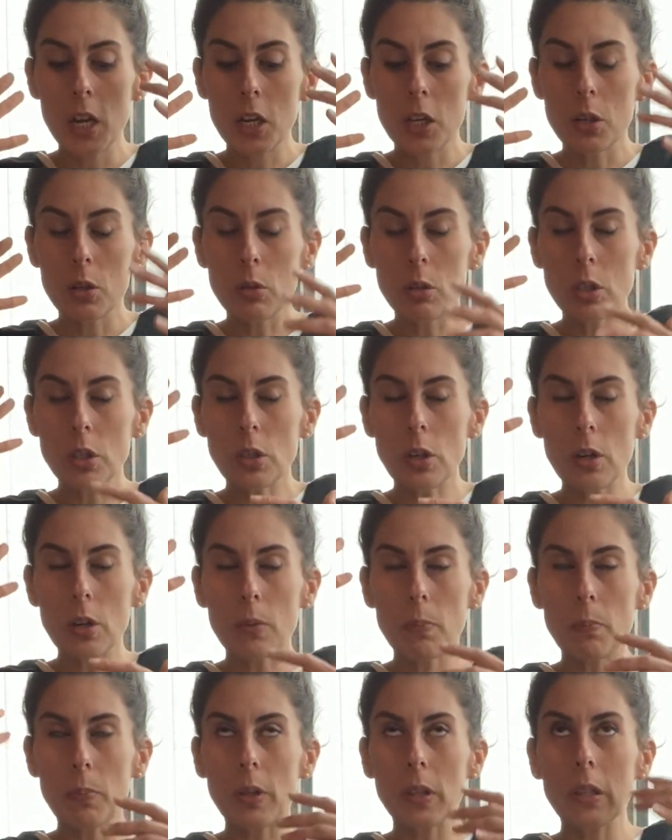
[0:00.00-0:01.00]
you
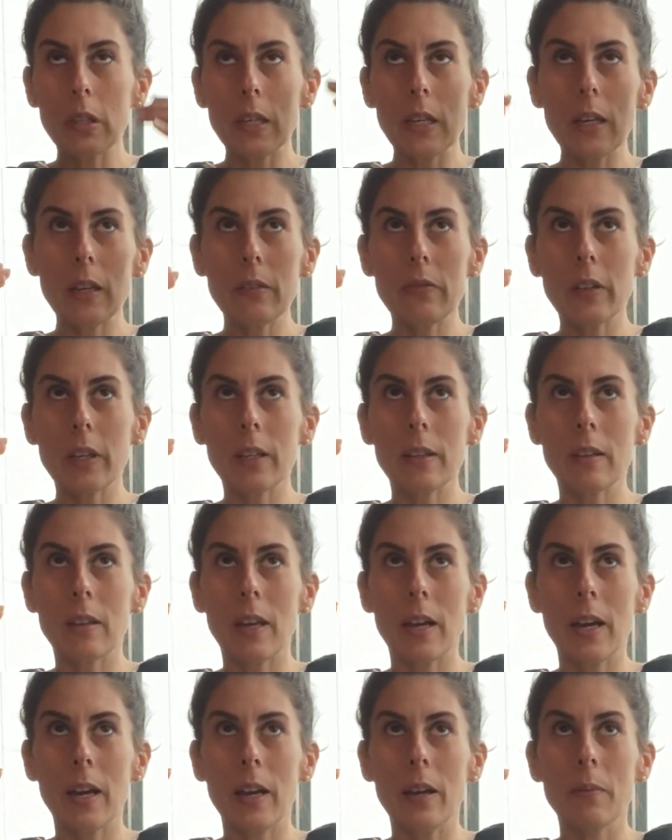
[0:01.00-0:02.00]
start believing
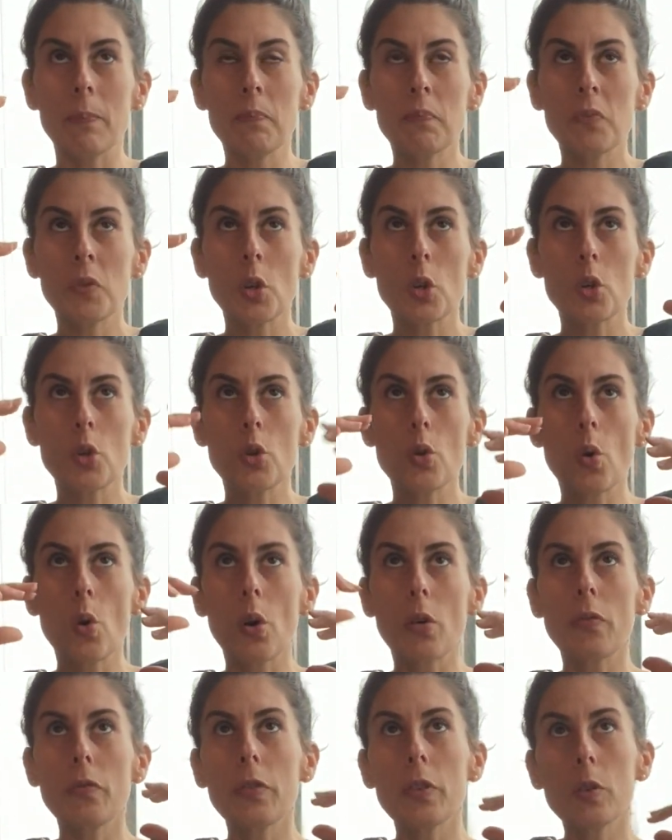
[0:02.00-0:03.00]
that
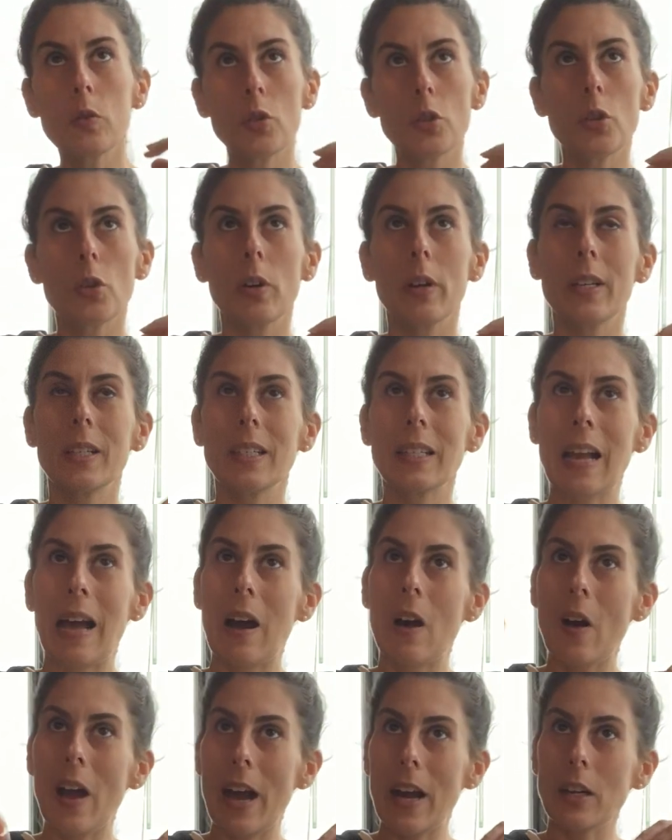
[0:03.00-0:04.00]
your future is
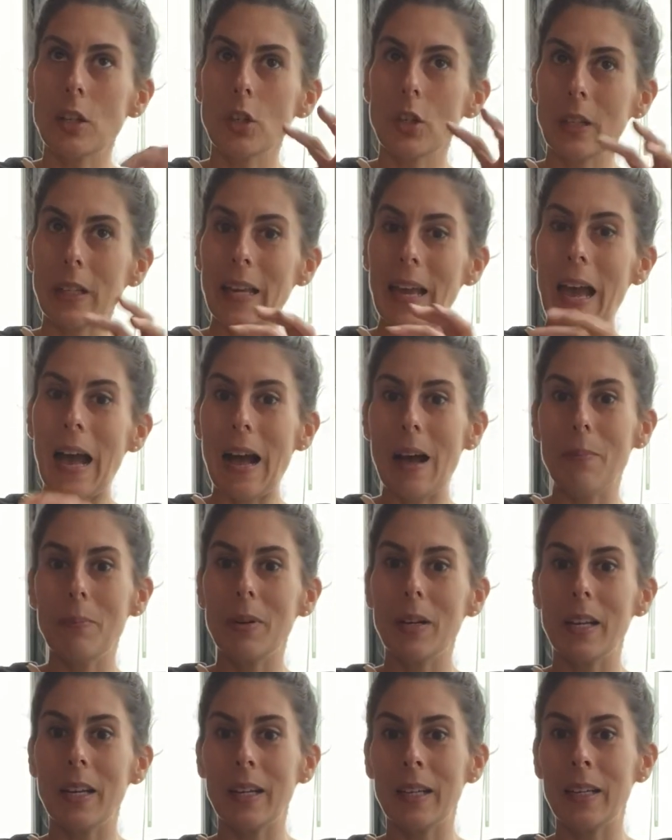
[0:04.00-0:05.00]
now actually
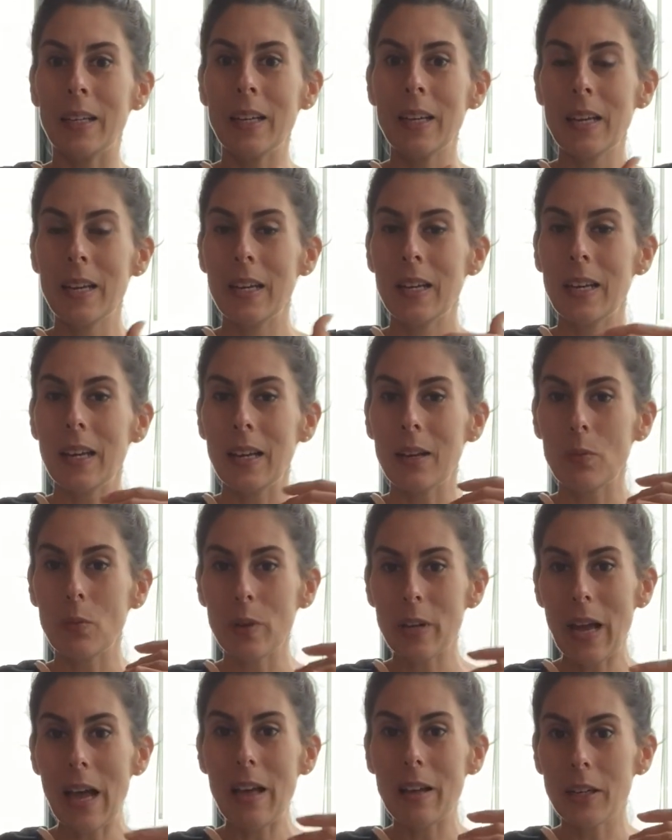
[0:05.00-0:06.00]
happening in
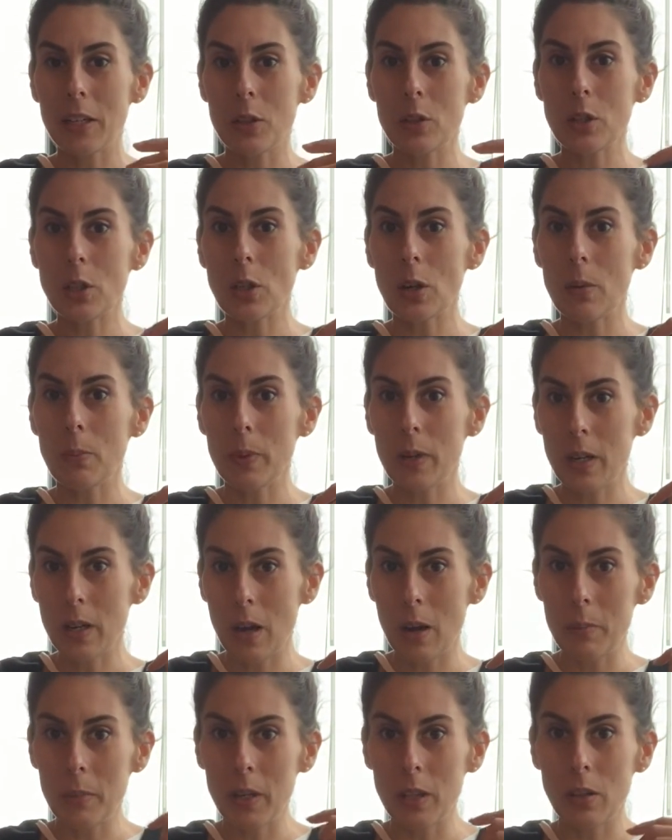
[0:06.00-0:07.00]
reality. You start
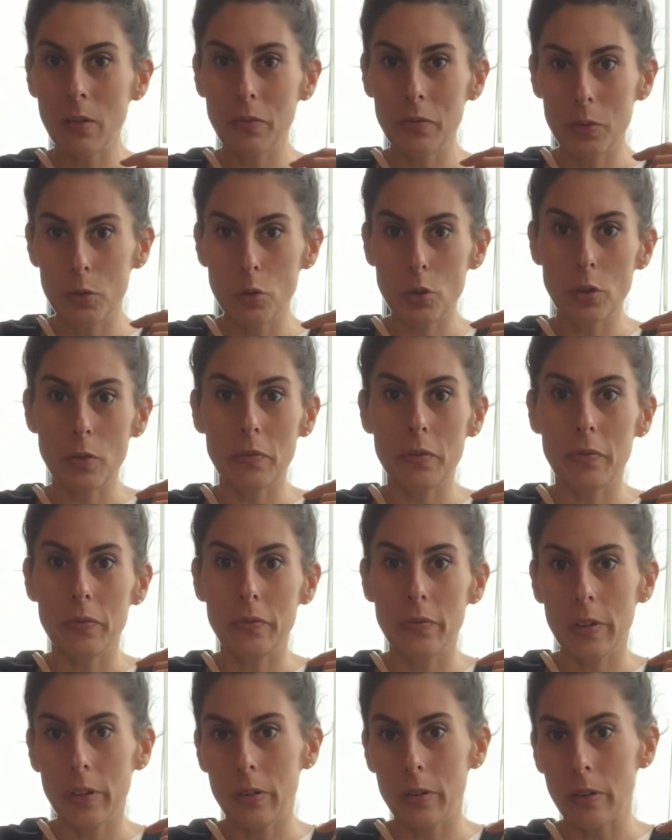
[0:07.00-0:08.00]
becoming the future
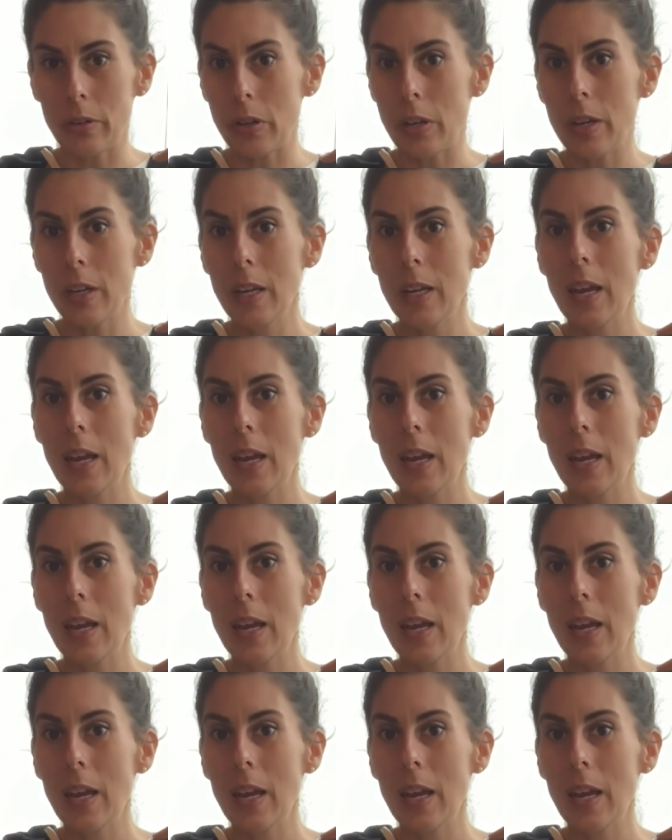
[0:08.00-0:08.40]
fulfilled.